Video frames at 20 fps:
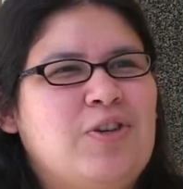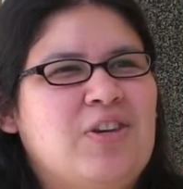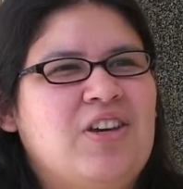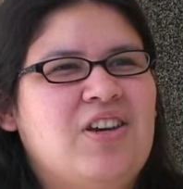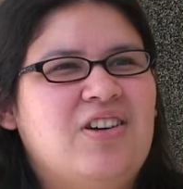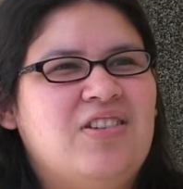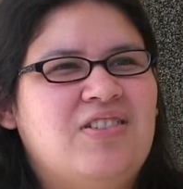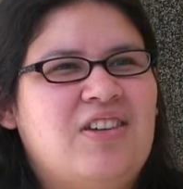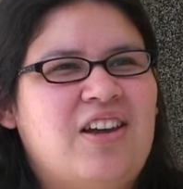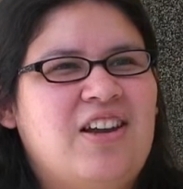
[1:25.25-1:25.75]

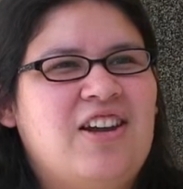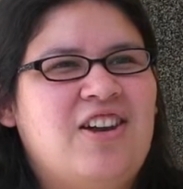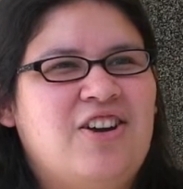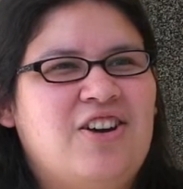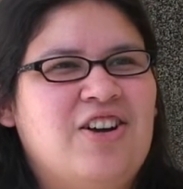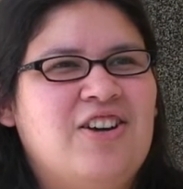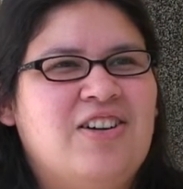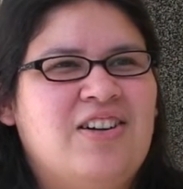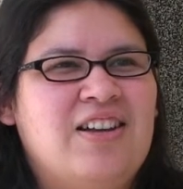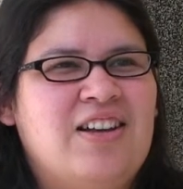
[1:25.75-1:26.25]
years I
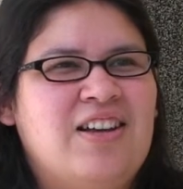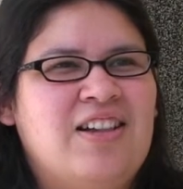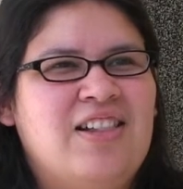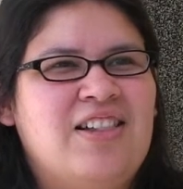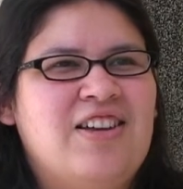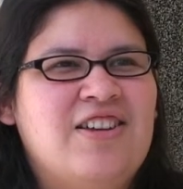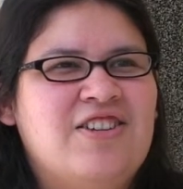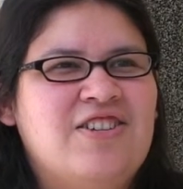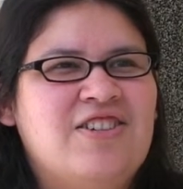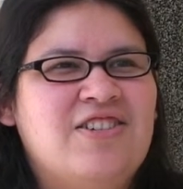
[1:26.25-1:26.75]
learned
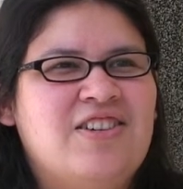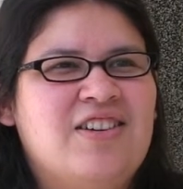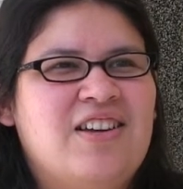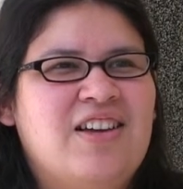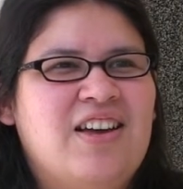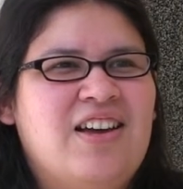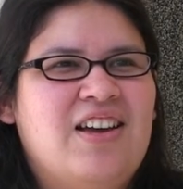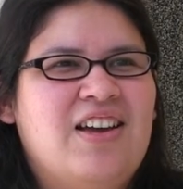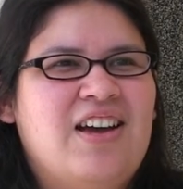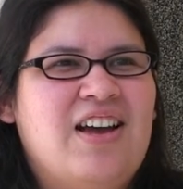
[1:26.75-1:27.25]
English,
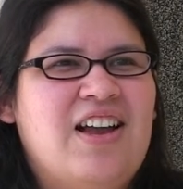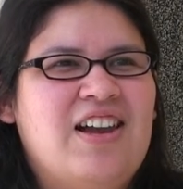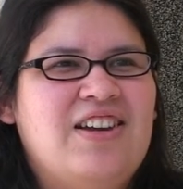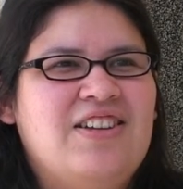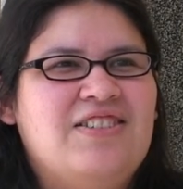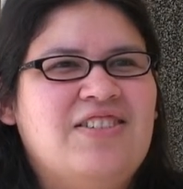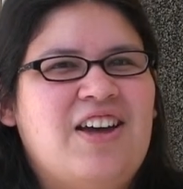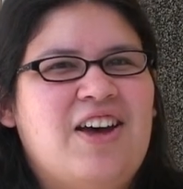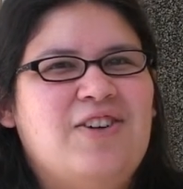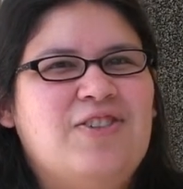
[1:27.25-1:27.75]
at
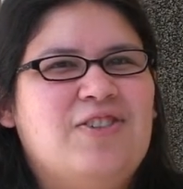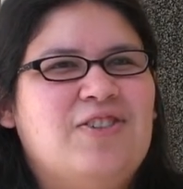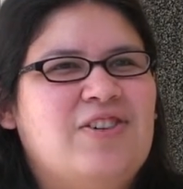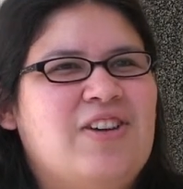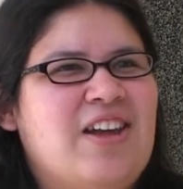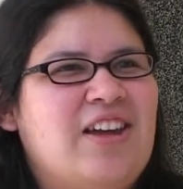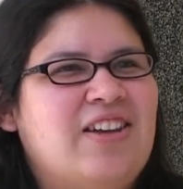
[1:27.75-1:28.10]
least how to